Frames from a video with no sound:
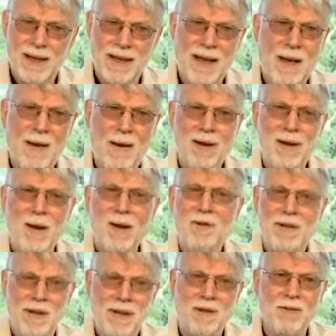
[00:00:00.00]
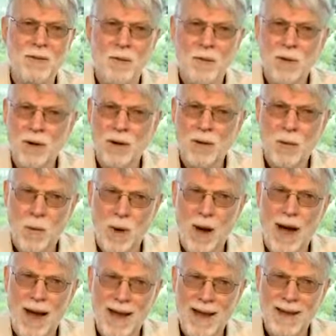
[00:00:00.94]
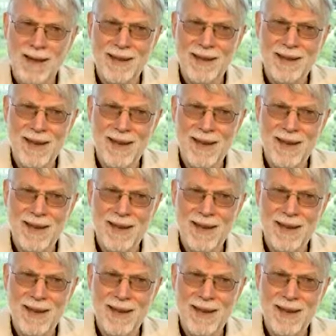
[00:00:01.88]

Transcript: now I know if it doesn't work, why,